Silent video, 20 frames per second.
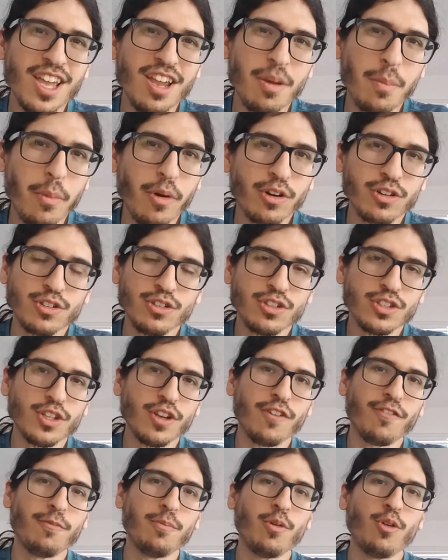immerse
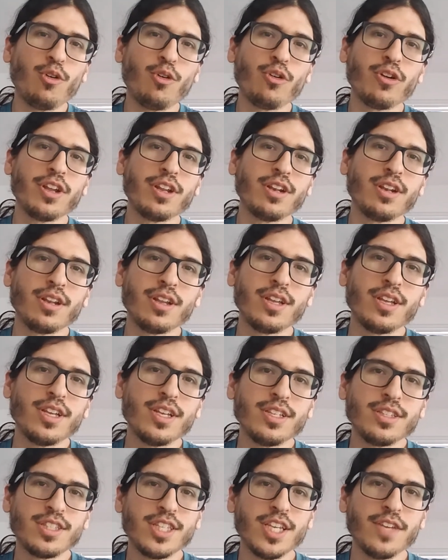yourself more in
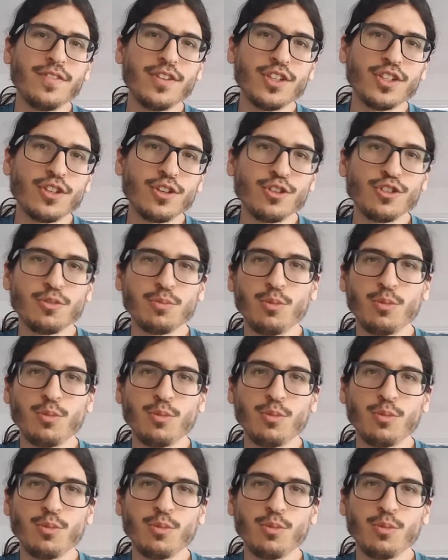TV shows,